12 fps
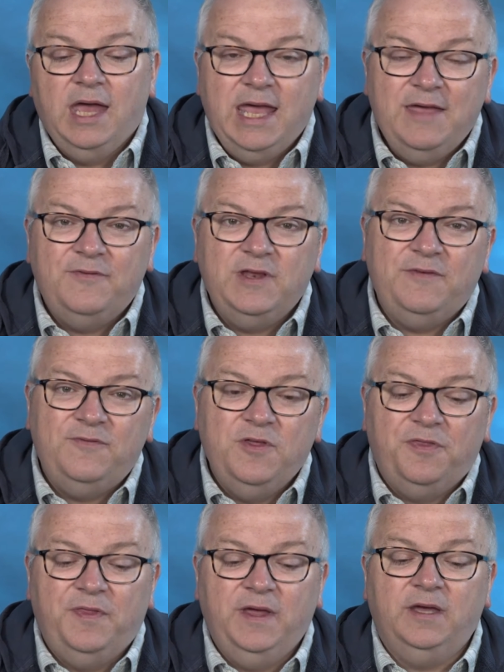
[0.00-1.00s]
Even if
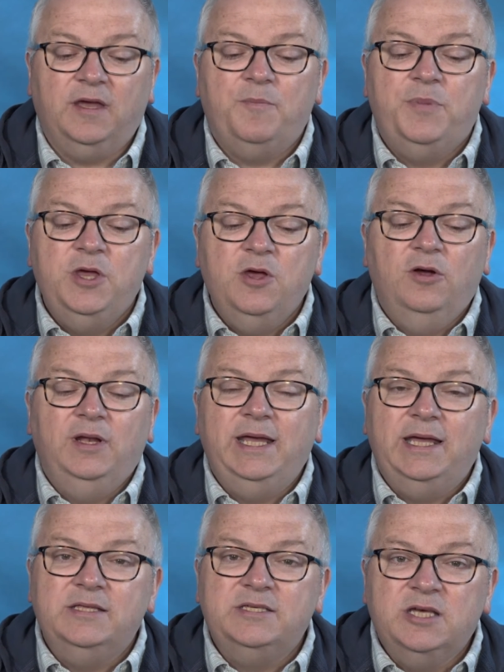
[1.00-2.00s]
you think purely
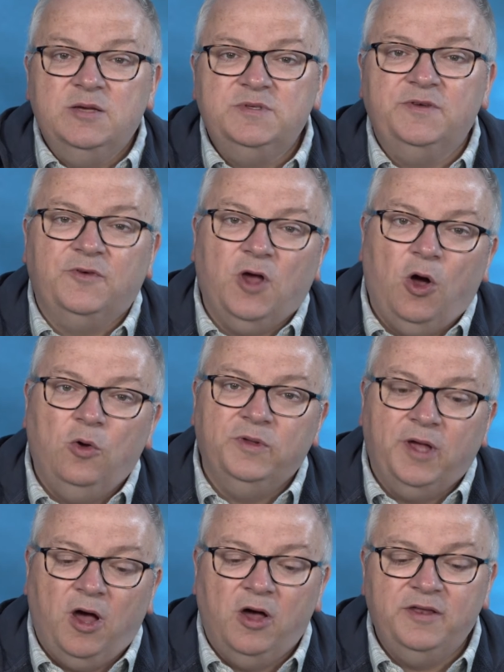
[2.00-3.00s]
in terms of
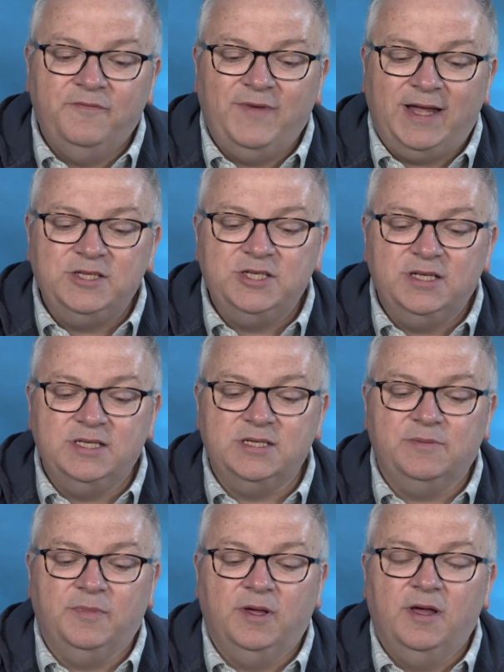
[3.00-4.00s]
cold hard
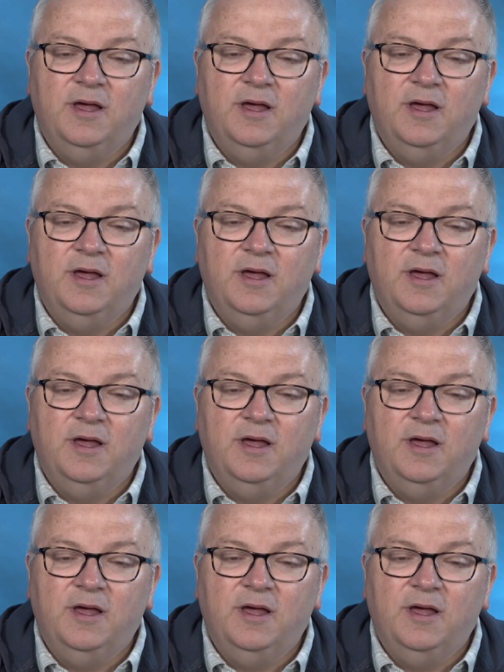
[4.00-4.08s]
evangelism,